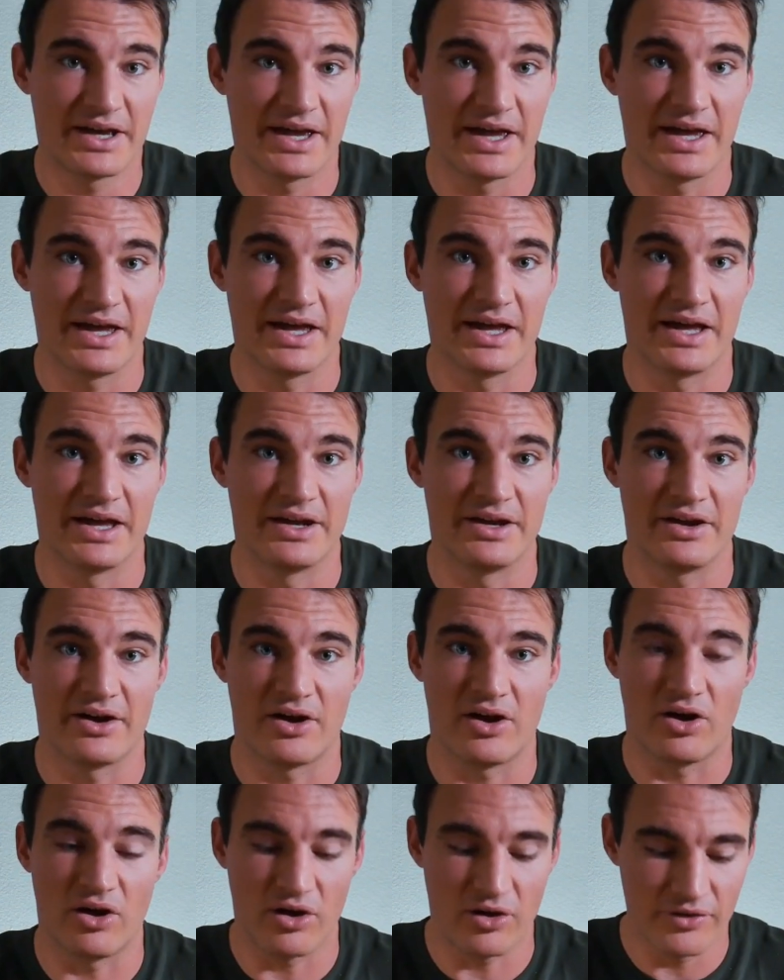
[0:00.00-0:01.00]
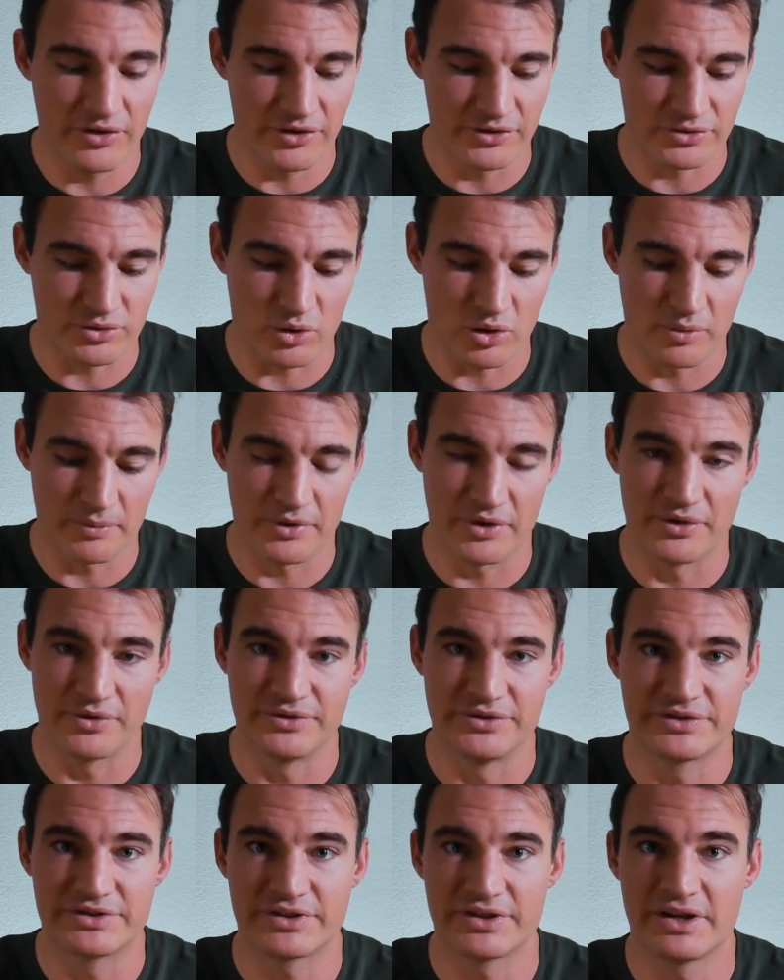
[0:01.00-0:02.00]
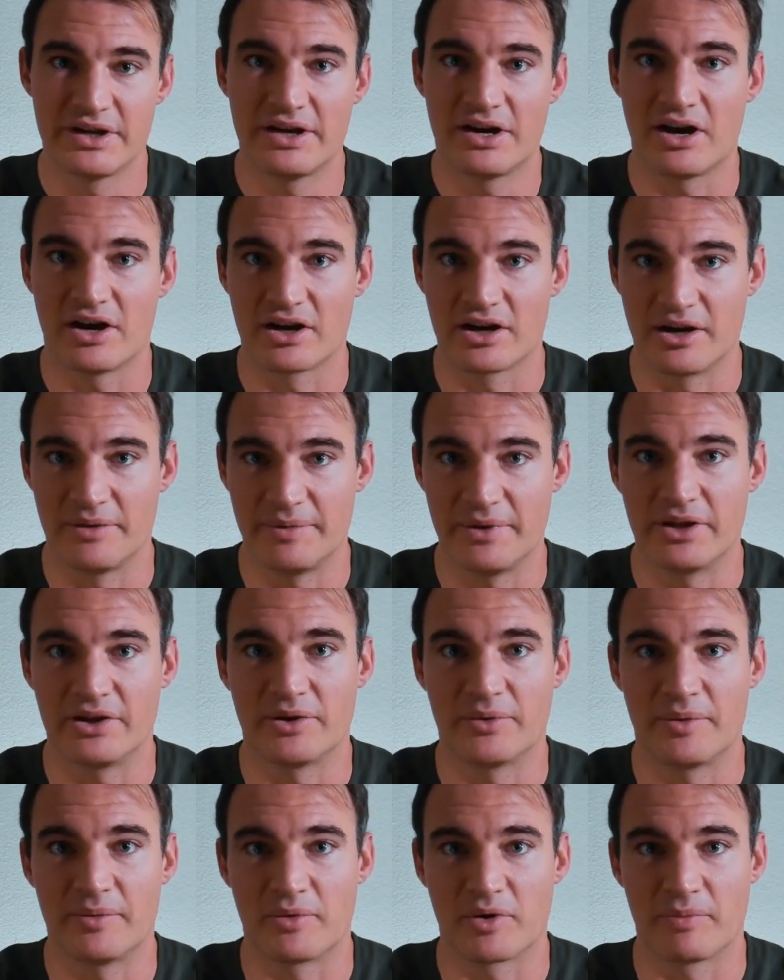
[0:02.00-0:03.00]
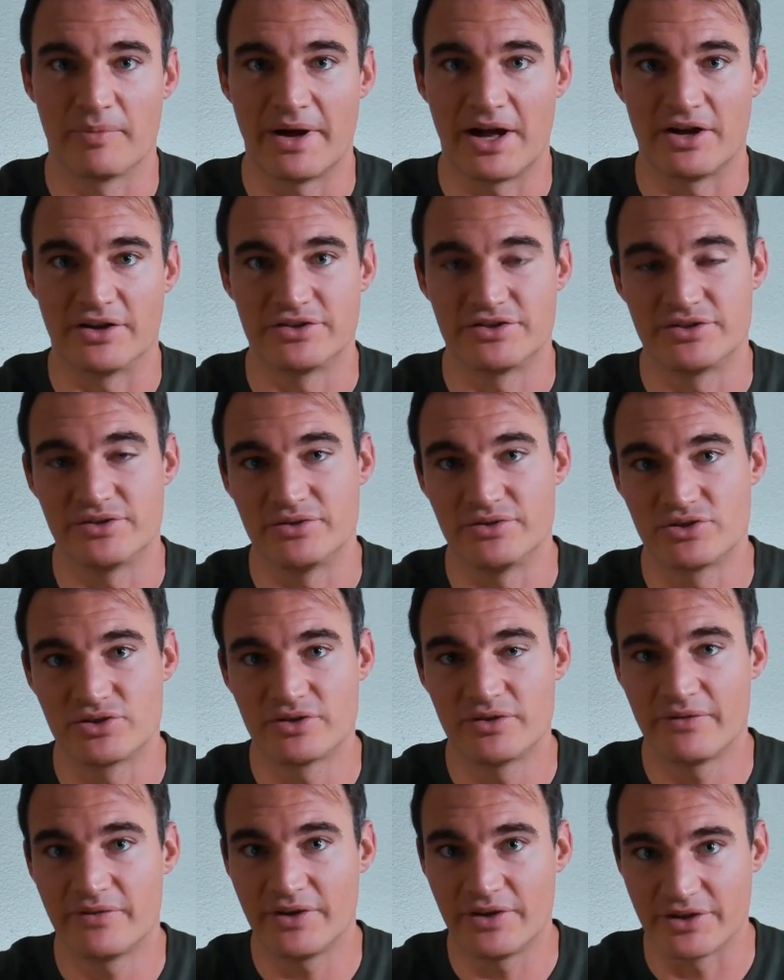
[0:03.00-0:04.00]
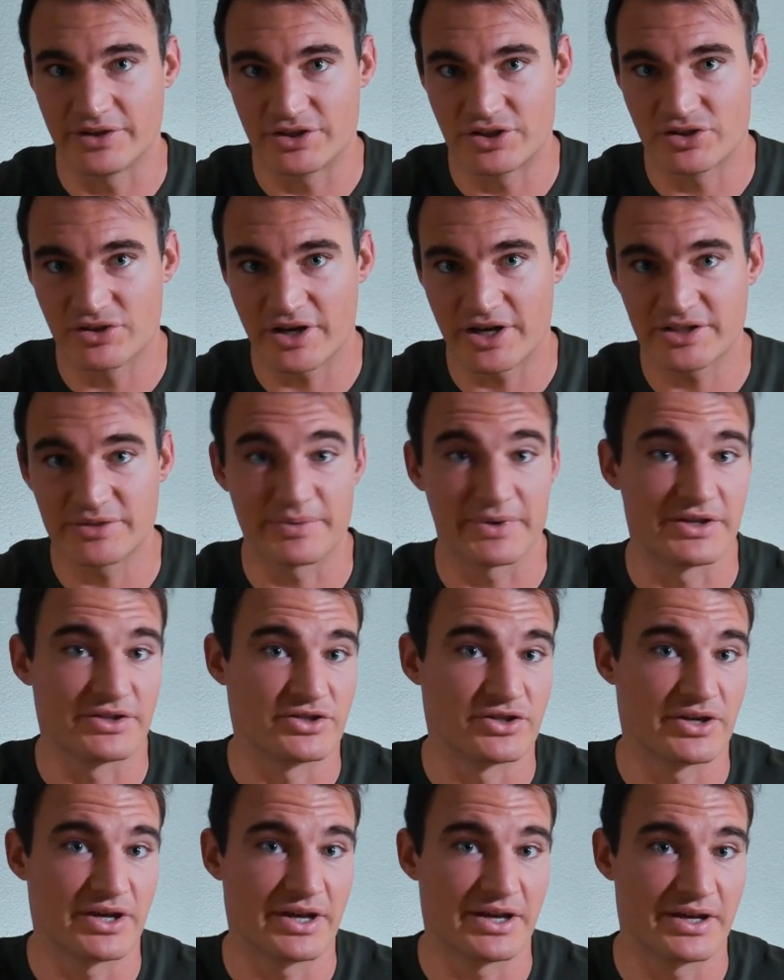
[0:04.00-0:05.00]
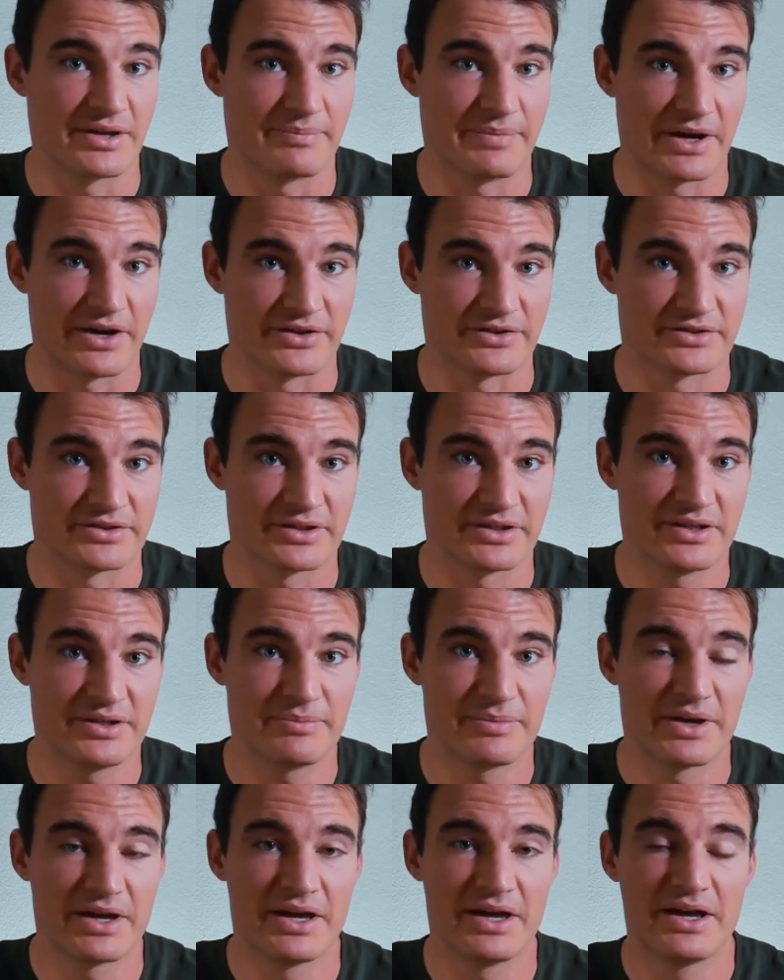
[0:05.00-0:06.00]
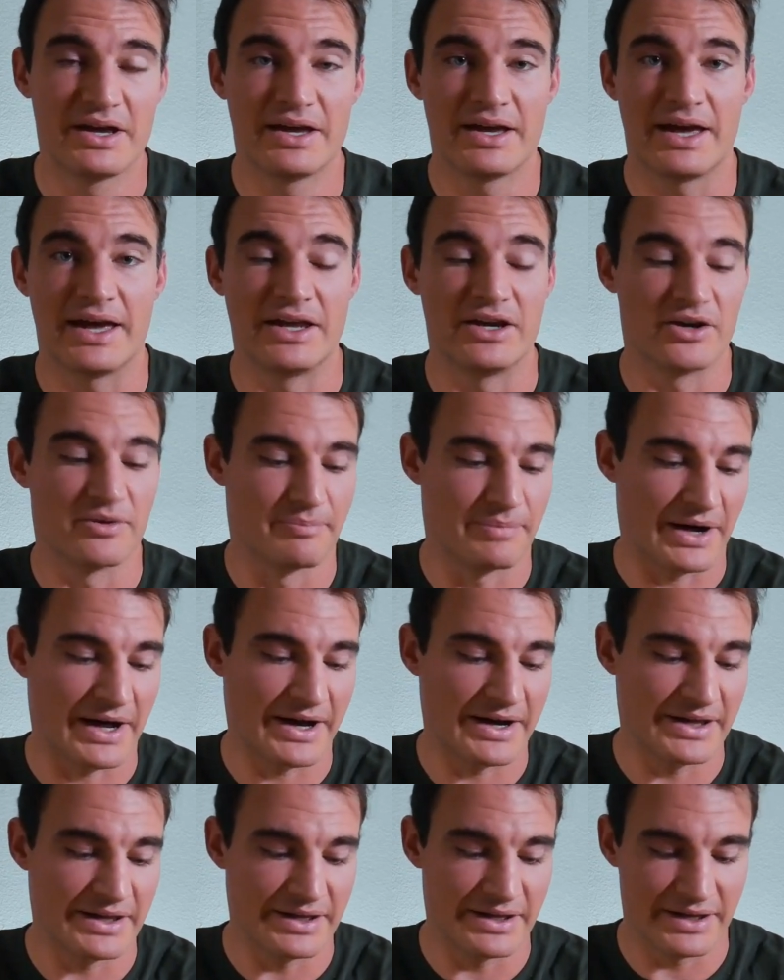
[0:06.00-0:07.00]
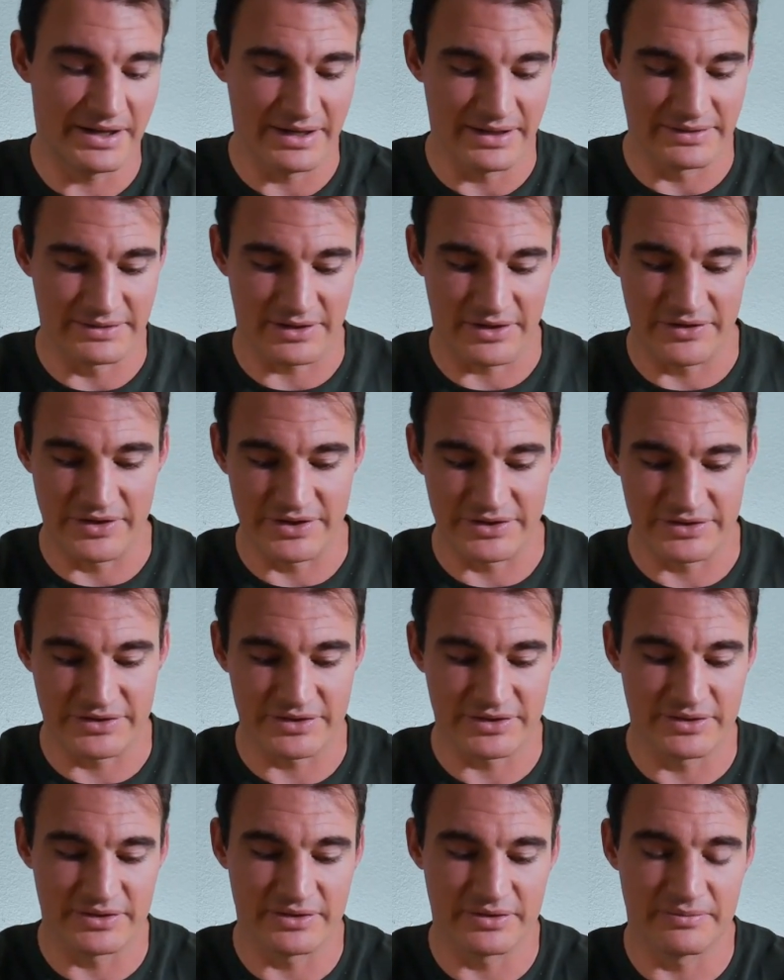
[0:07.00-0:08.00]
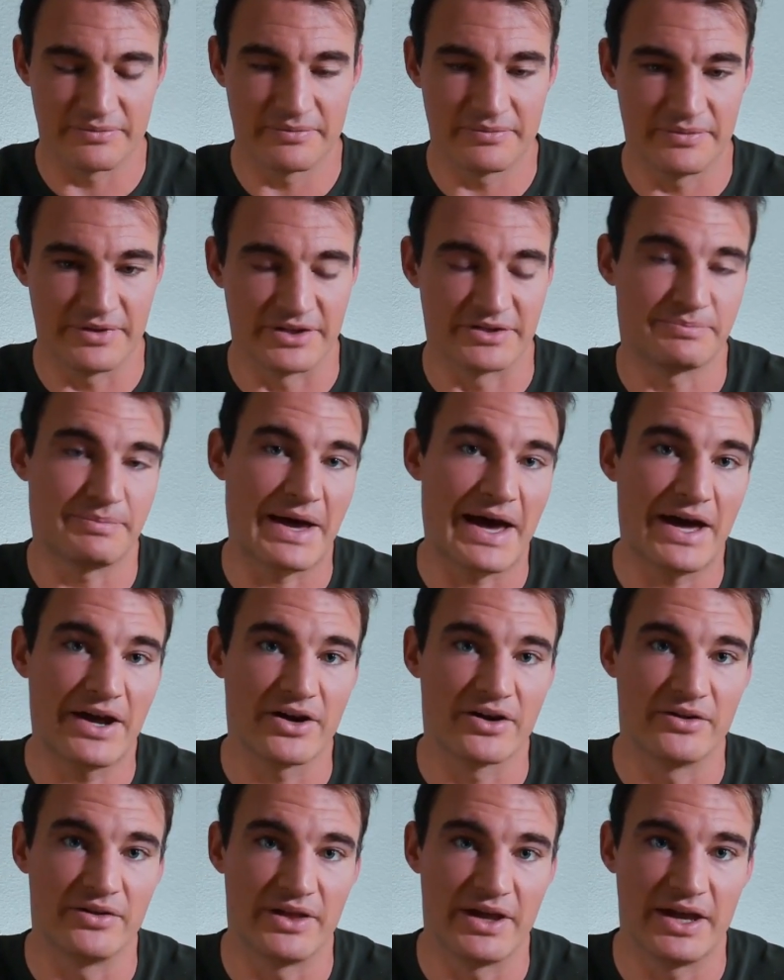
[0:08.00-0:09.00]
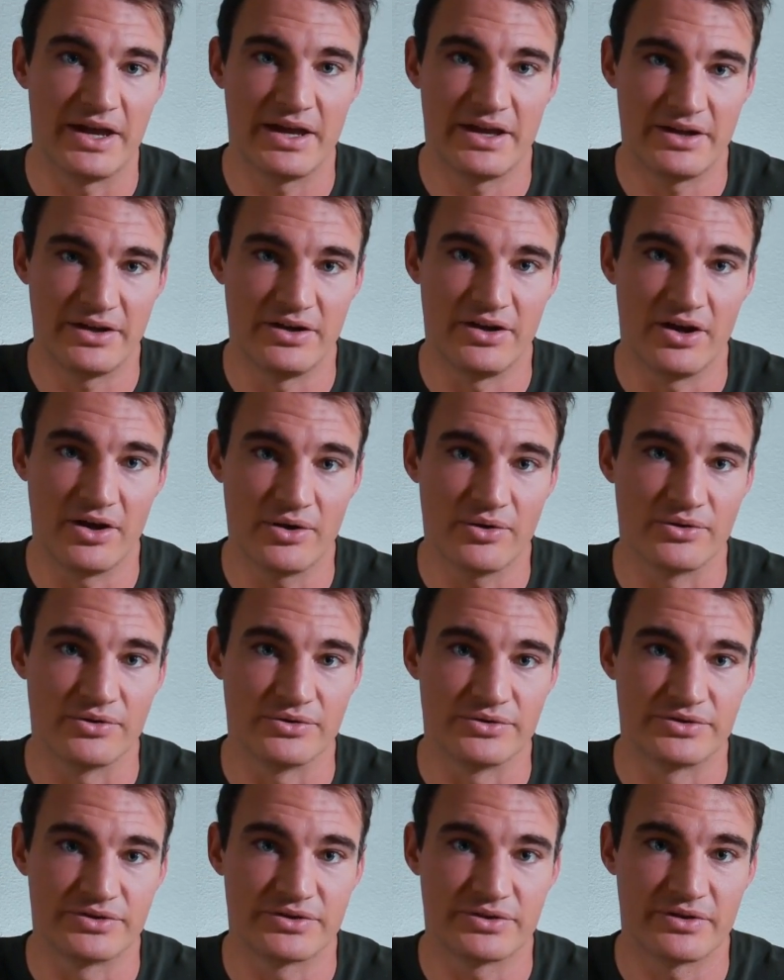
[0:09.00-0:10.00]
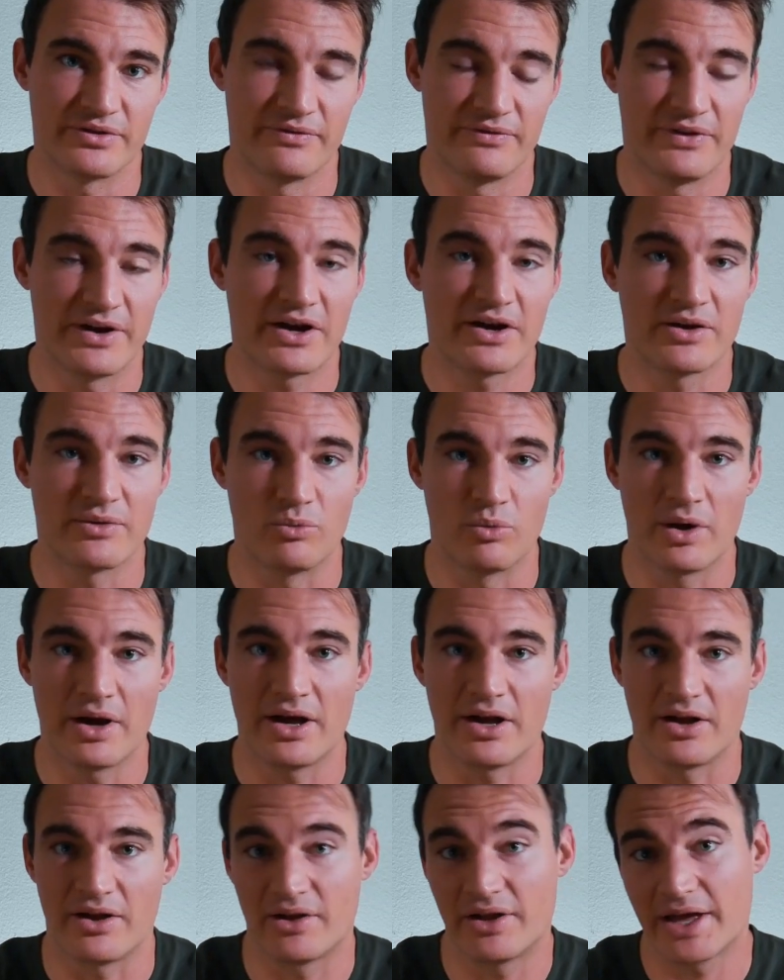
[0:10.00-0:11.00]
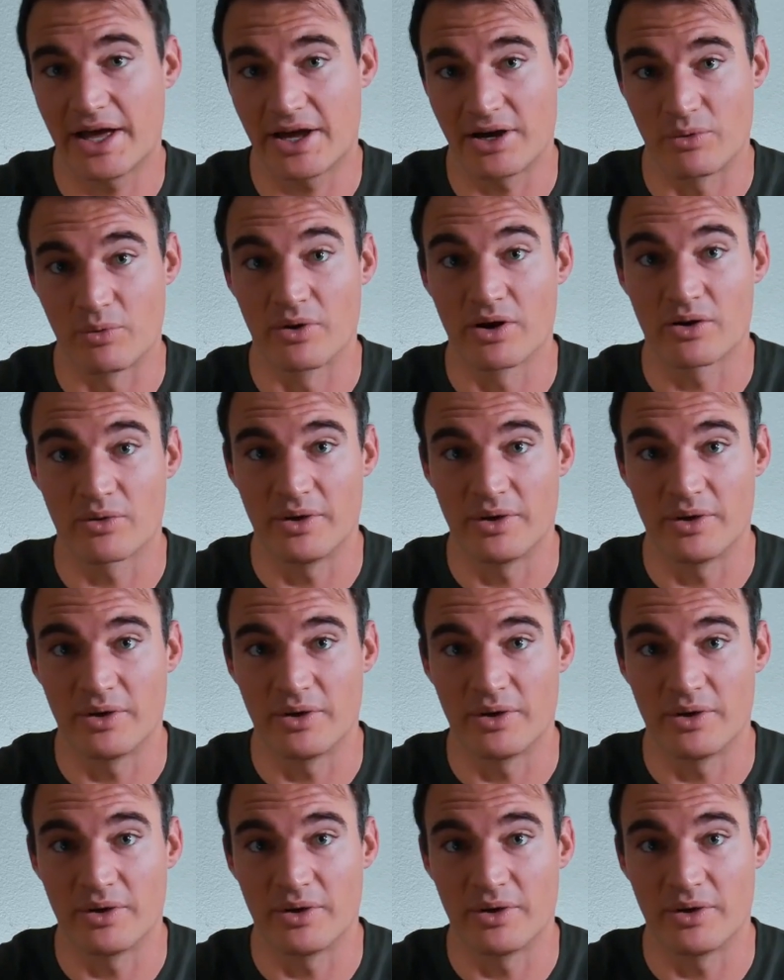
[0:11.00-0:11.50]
and all those hormones are going to be a little bit more balanced. You shouldn't feel as stressed because you're getting better sleep, and your body is on this pattern that it knows very well how to work